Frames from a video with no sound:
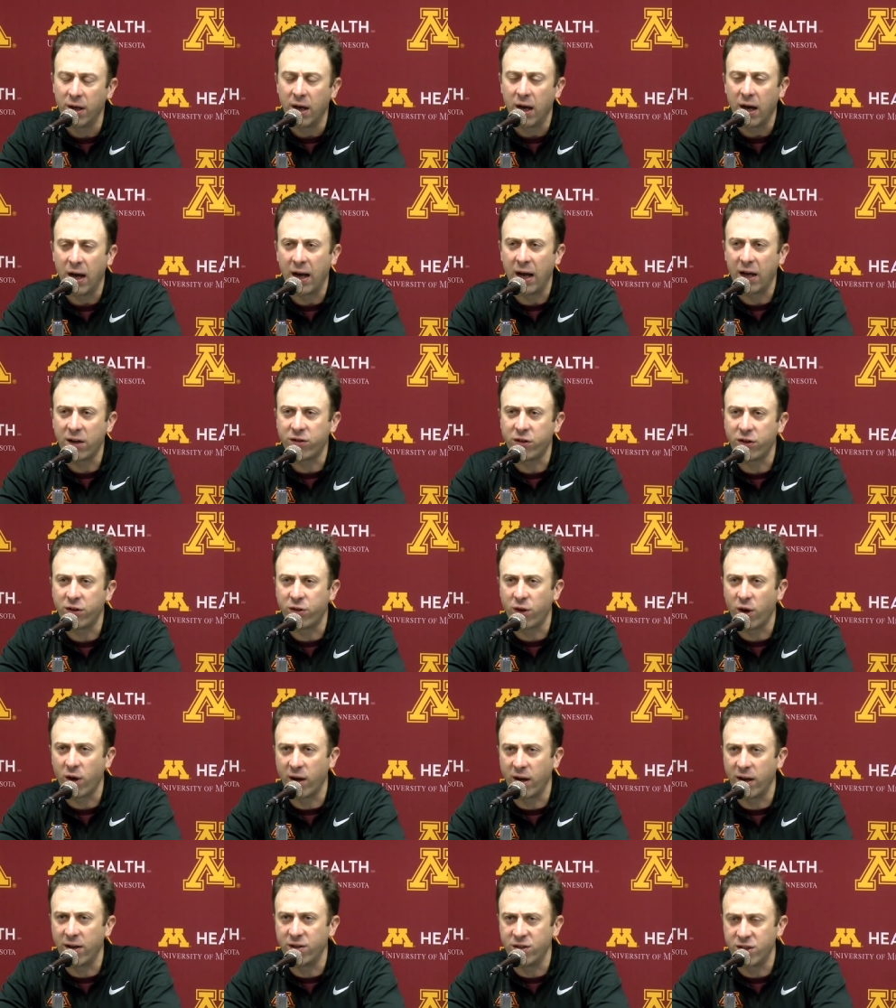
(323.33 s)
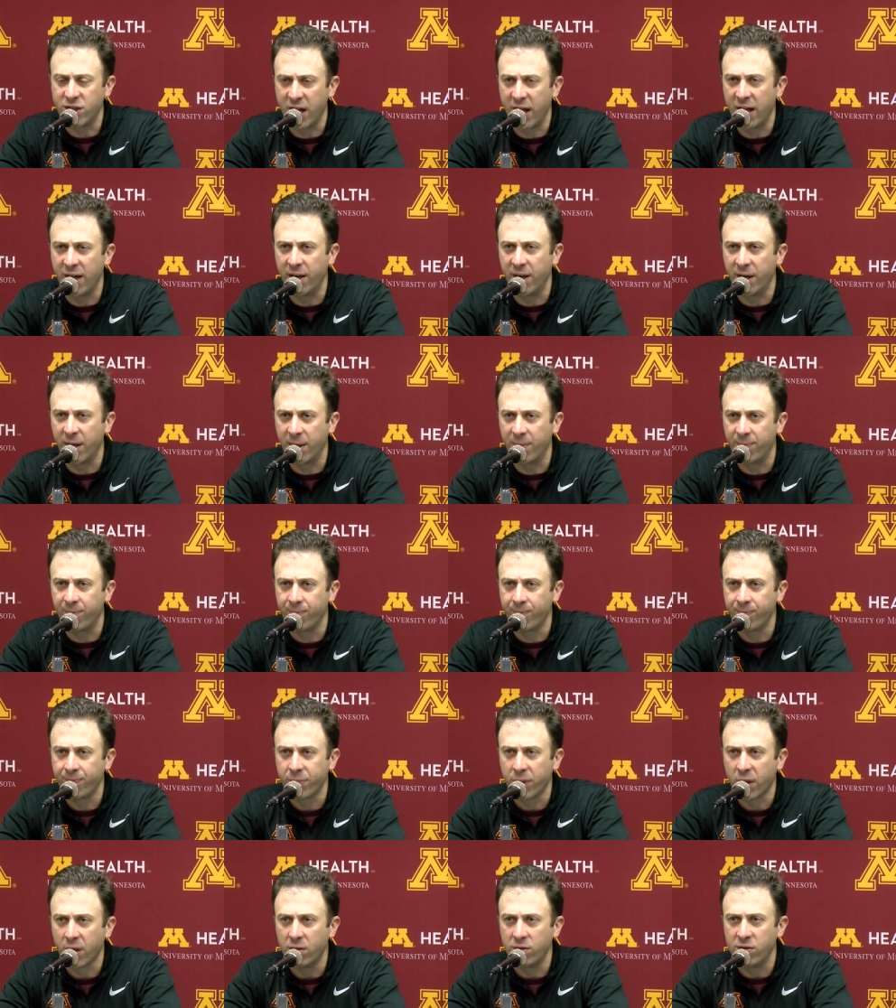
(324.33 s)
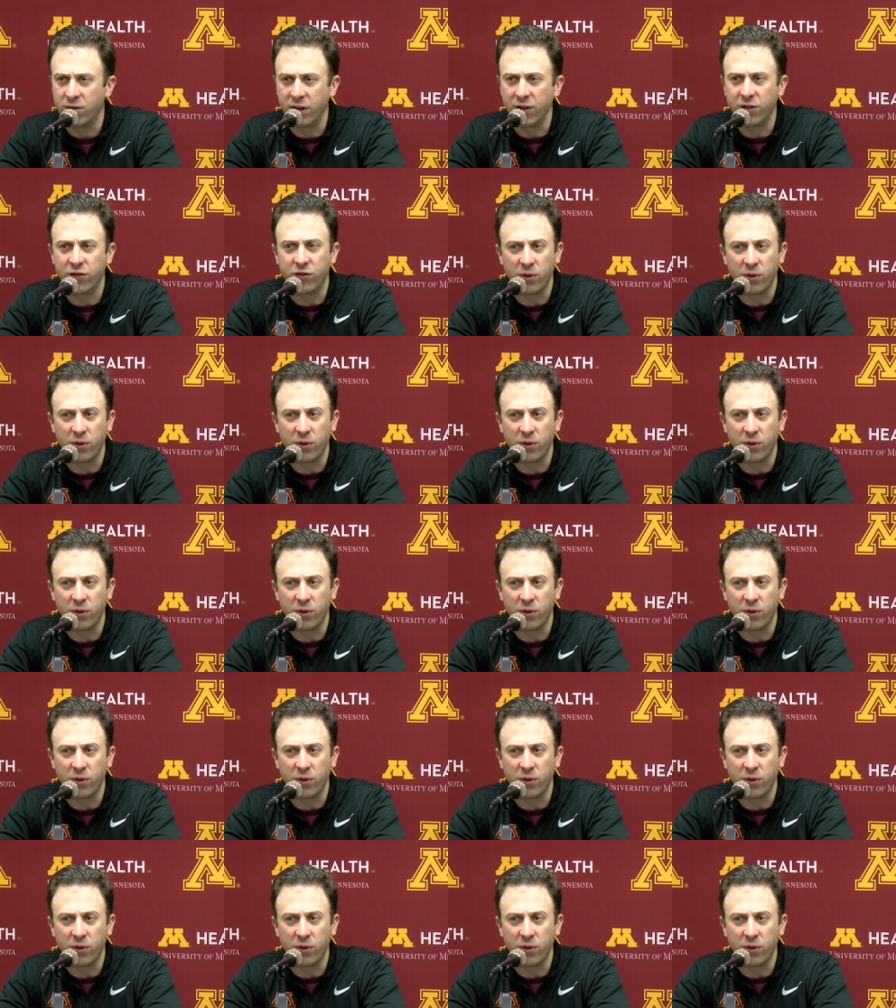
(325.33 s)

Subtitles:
I actually thought Isaiah did